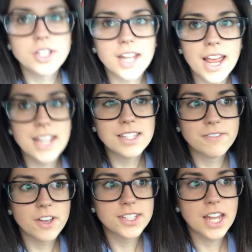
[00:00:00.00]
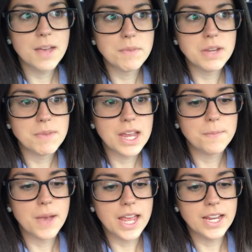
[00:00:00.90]
today is the first day of Me
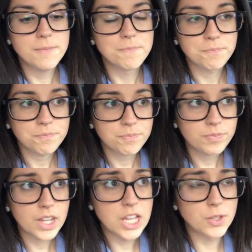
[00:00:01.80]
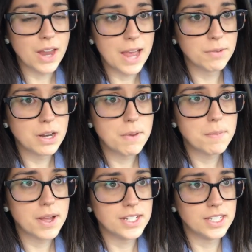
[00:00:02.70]
Made May, so I am going to
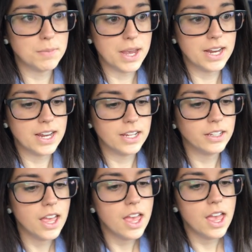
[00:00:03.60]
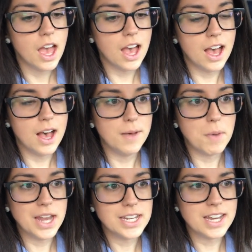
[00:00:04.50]
be participating.
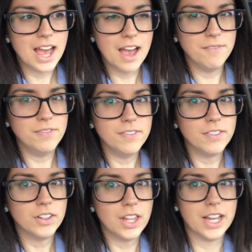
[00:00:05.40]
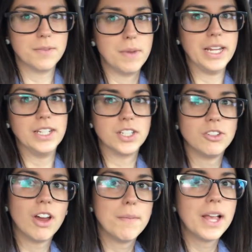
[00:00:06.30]
Um, I didn't have like my
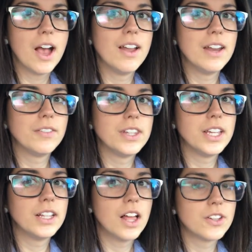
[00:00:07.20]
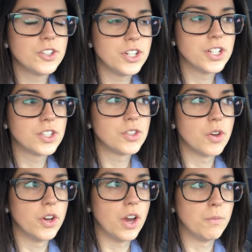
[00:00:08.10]
Instagram account and everything last year
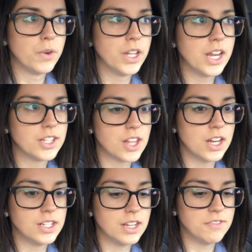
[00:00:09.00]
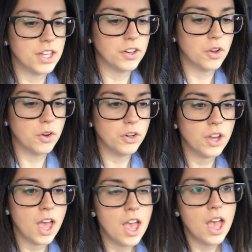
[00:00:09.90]
so I'm really excited to give that a go.
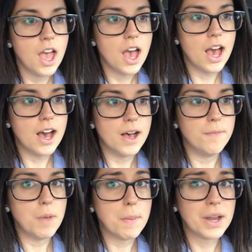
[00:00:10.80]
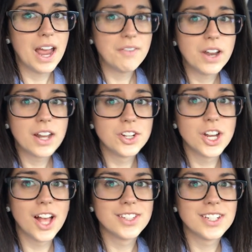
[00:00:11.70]
Um, but I haven't had a
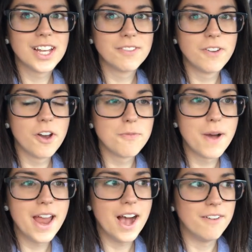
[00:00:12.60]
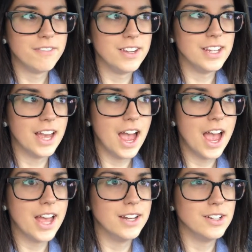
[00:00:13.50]
chance to take a photo of my outfit yet
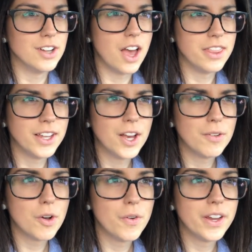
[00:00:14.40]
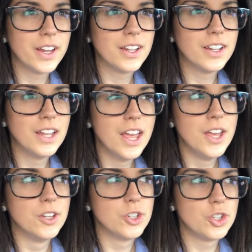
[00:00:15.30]
and I think I'm going
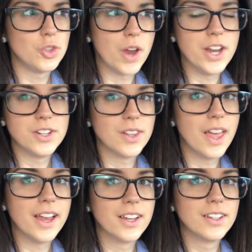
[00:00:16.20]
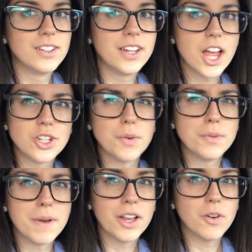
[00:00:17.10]
straight like to catch up
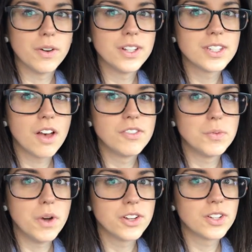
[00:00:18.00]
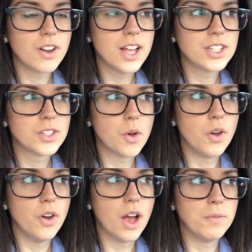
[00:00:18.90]
with my girlfriends after work tonight
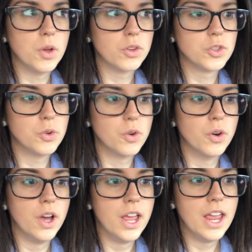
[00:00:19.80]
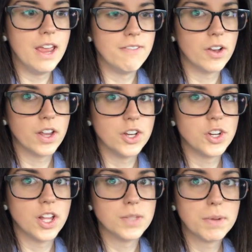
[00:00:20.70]
so I'm not sure if I'll get a
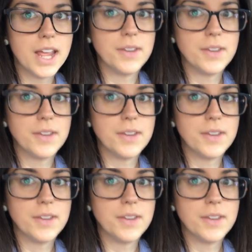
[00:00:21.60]
chance but